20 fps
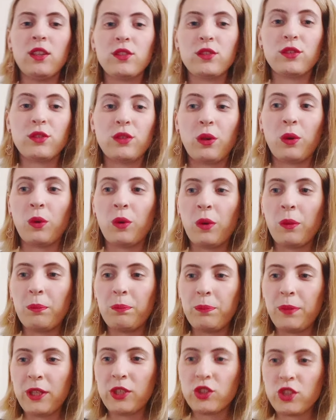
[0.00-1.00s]
So
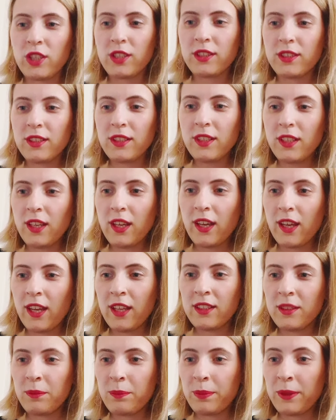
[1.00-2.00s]
pišati
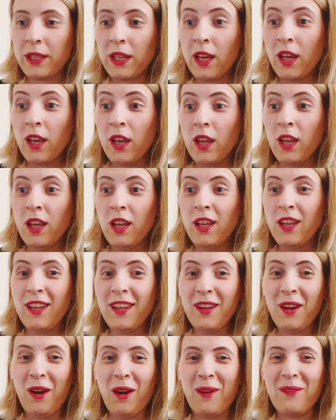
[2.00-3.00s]
and P.
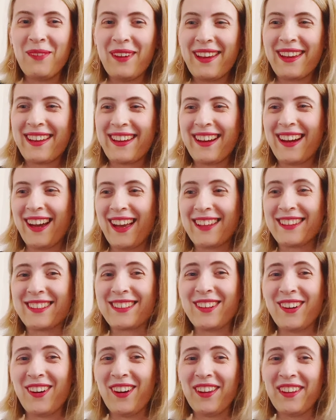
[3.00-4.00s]
Oh my God,
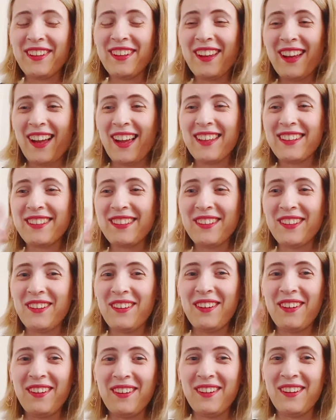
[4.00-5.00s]
Hun!
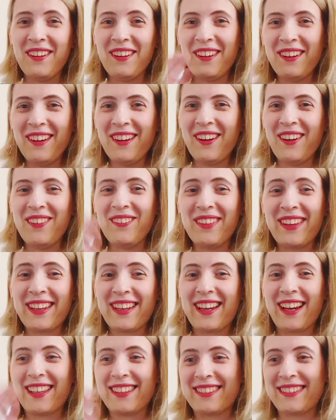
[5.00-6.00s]
Anjo! Oh my
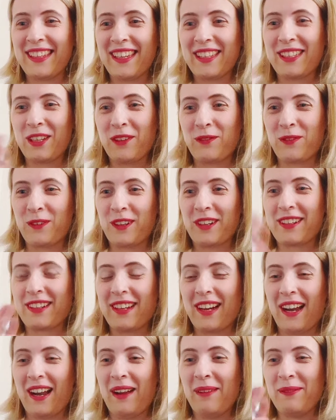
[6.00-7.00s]
God, thank you for
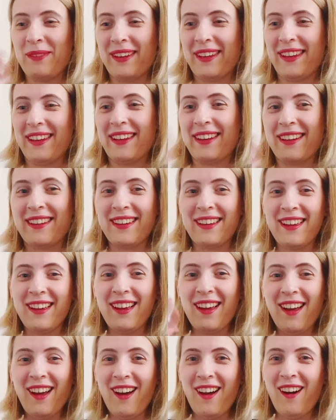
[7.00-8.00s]
coming!
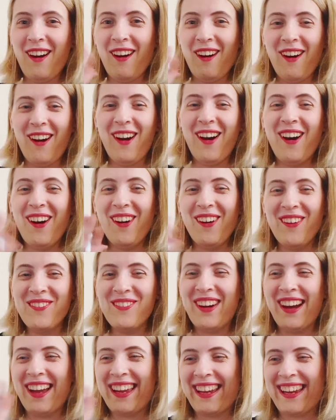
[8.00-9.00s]
Oh
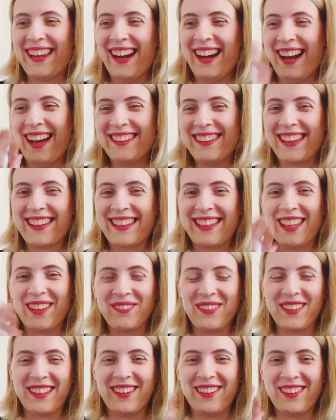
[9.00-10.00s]
my God, I
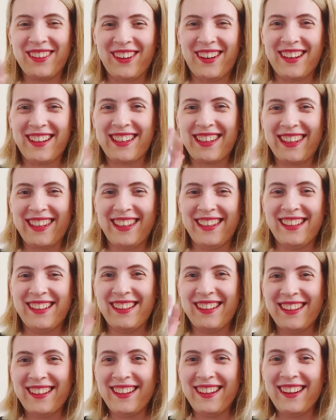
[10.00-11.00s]
can't believe you are
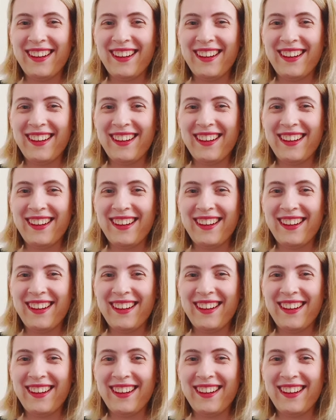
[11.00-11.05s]
here!